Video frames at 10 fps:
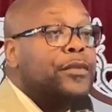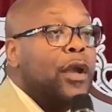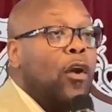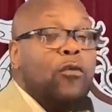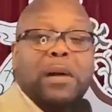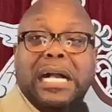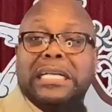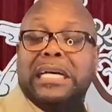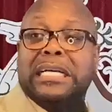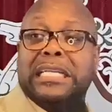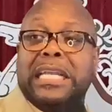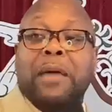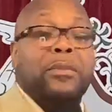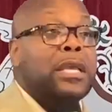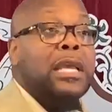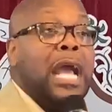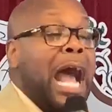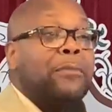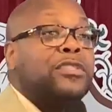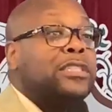Oh my God. And I'm,
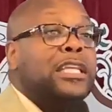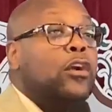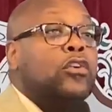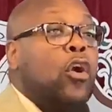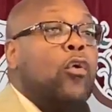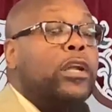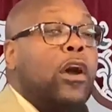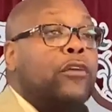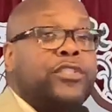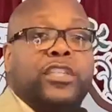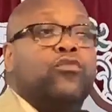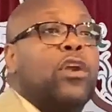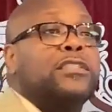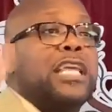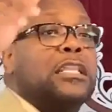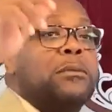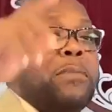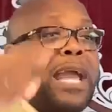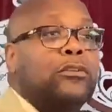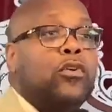I'm still going on. She runs out the
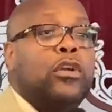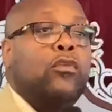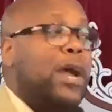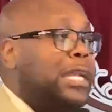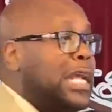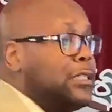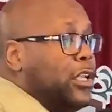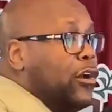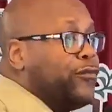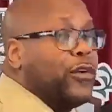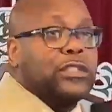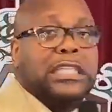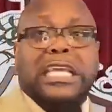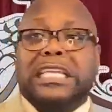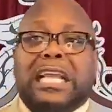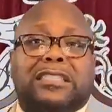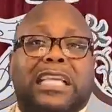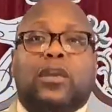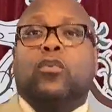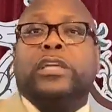back door crying. I tell First Lady, I
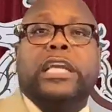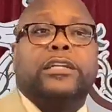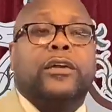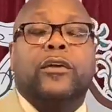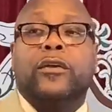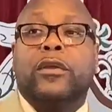said, go get her.